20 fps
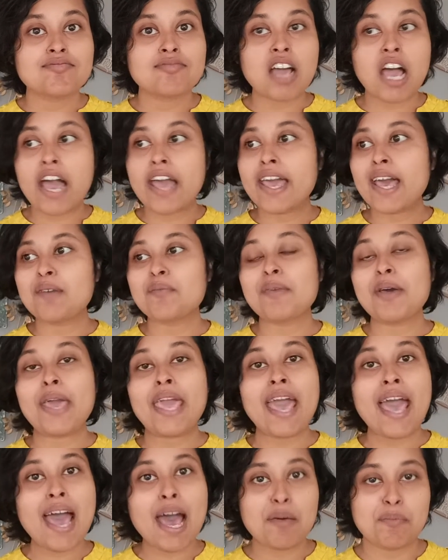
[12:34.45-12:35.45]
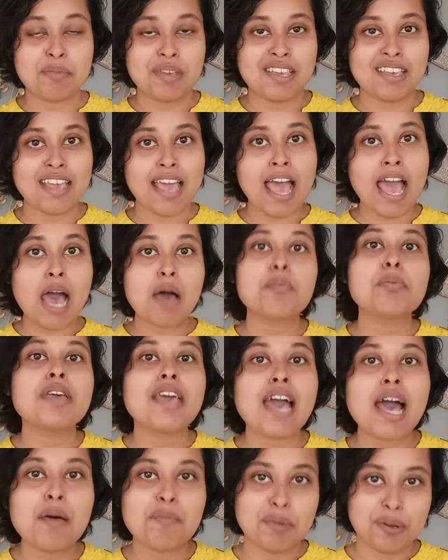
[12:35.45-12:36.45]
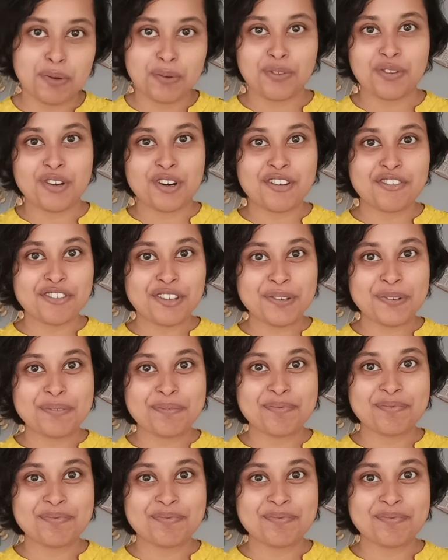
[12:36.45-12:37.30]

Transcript: I am happy to serve you.